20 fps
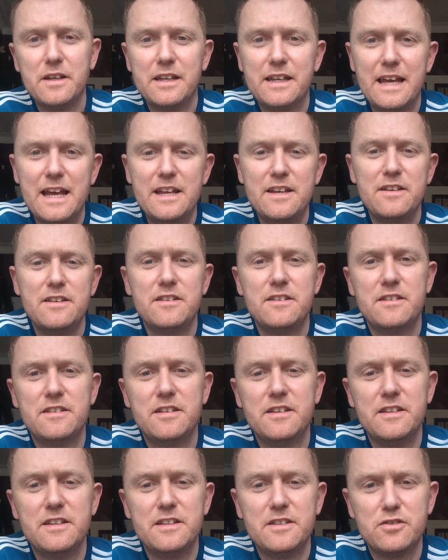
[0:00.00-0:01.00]
getting
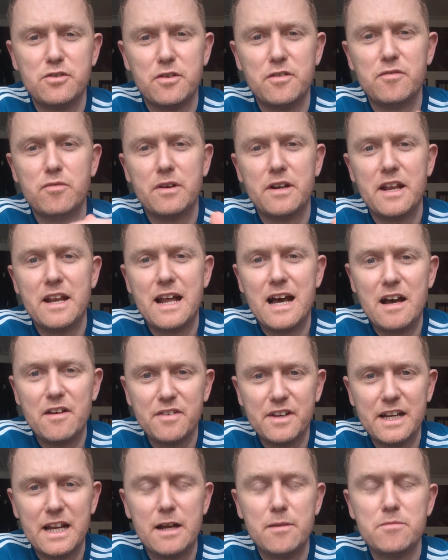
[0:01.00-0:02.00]
to sort of
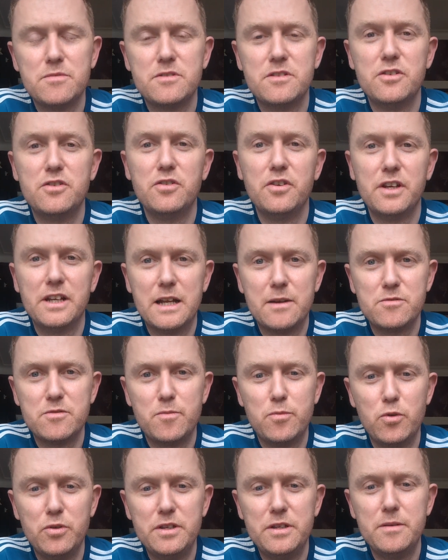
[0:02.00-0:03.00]
1.5 grams to 2 grams
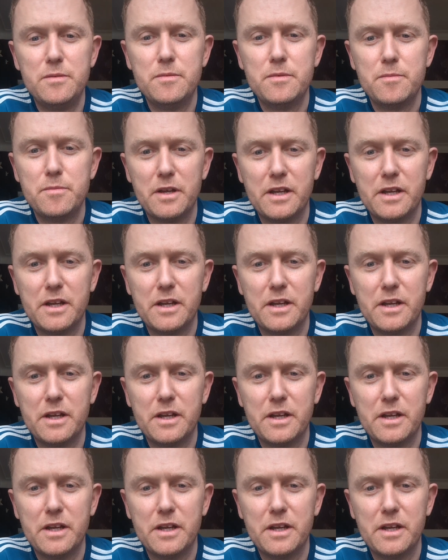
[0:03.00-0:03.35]
of protein